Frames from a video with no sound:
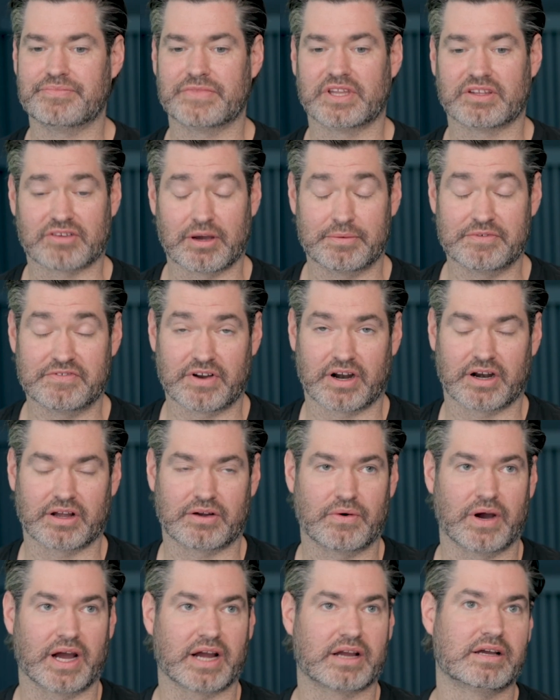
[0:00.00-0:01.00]
It's coming very
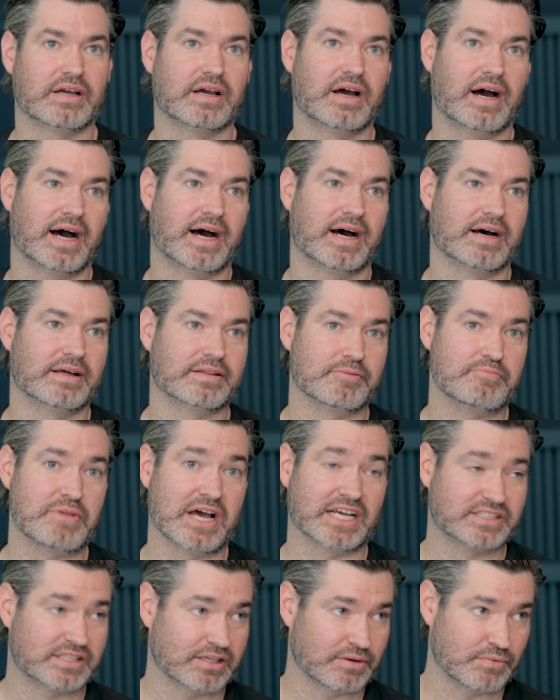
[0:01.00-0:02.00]
quick. The
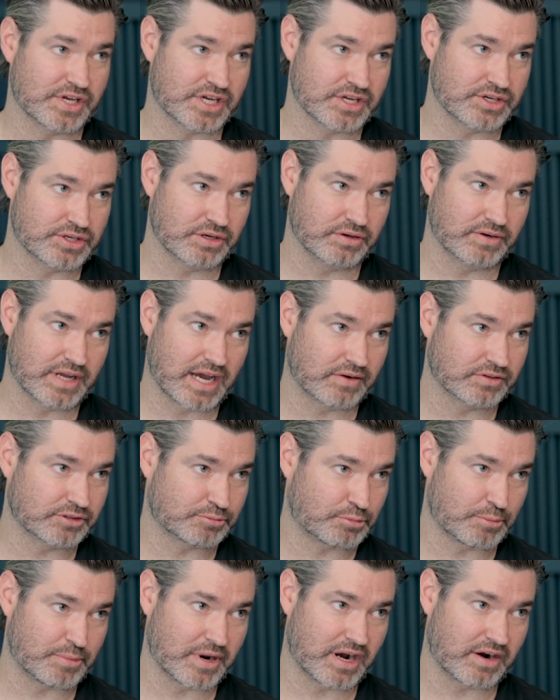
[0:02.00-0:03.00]
best thing we can do now is
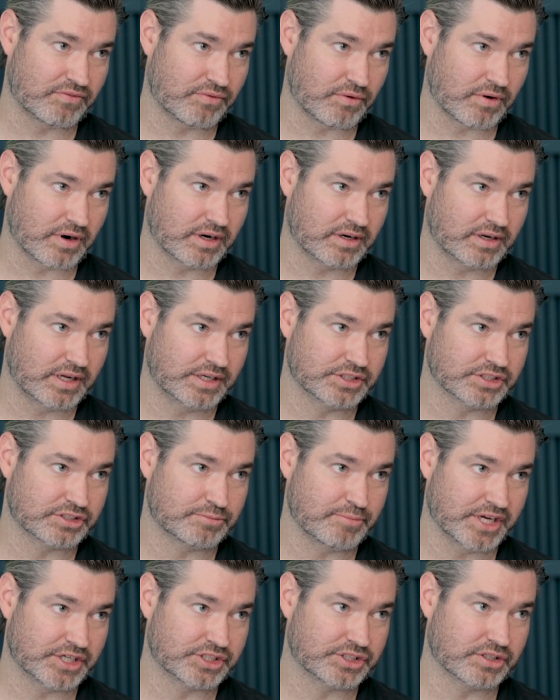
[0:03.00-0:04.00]
prepare for it and just
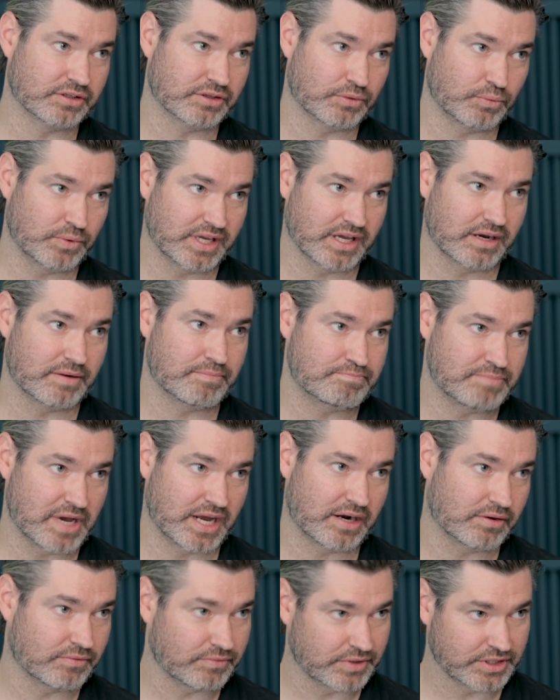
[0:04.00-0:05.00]
make sure that we get a
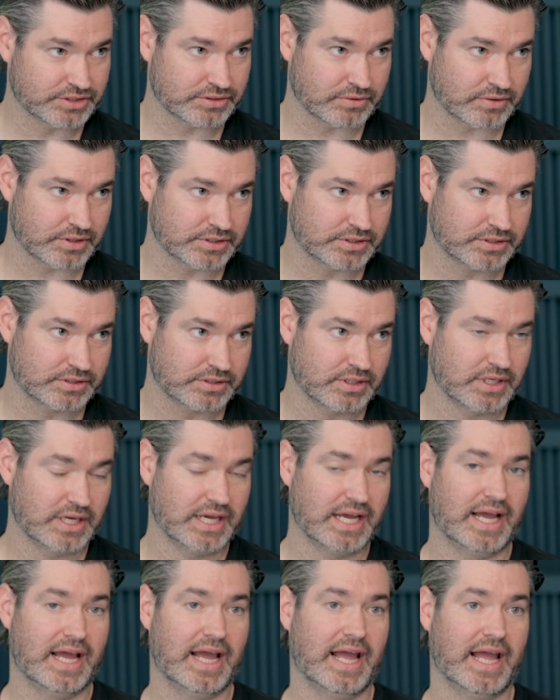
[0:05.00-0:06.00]
better resource.
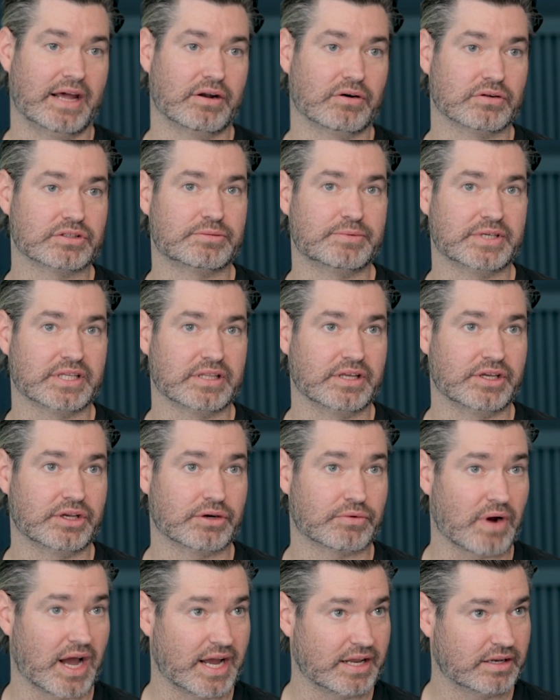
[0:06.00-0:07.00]
And ultimately,
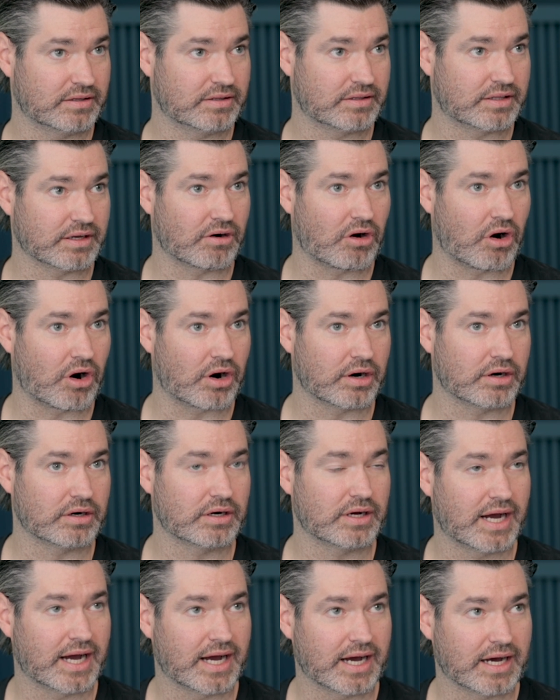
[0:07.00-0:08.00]
you're right. There are
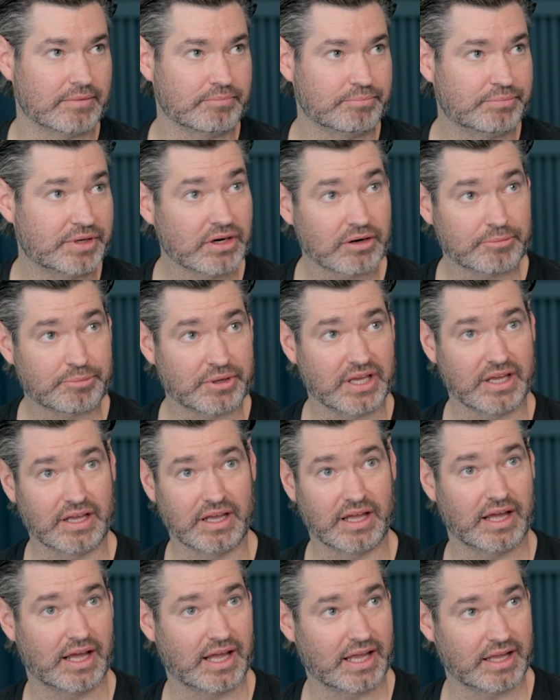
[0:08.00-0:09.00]

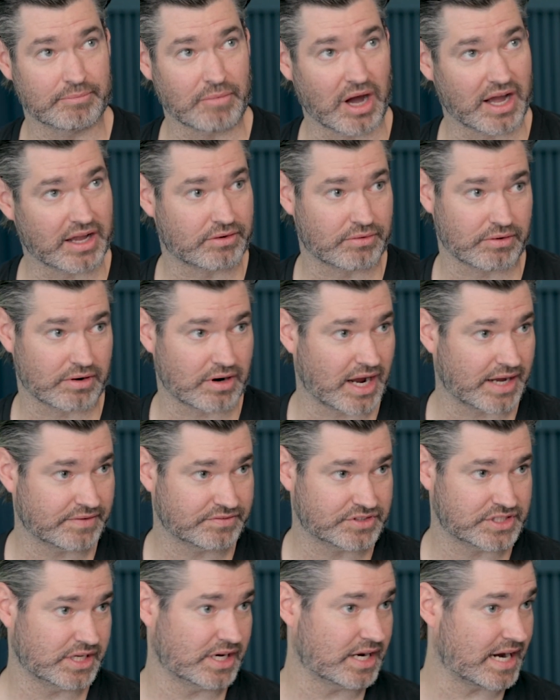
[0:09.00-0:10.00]
PRP. In my career, I've
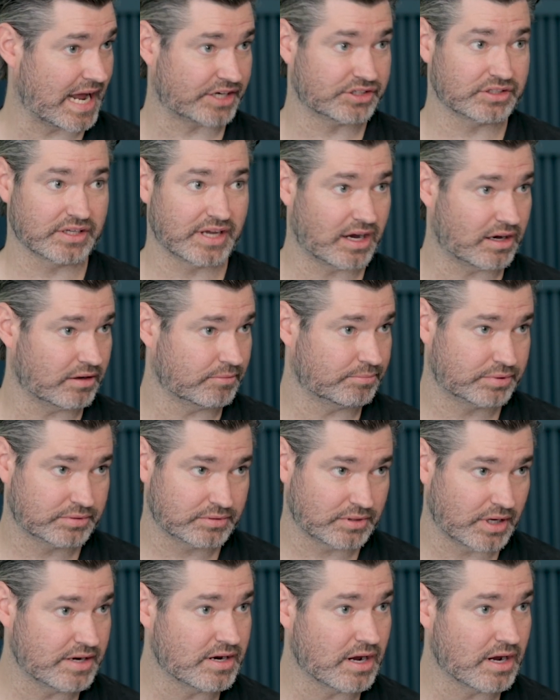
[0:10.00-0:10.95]
seen it actually help a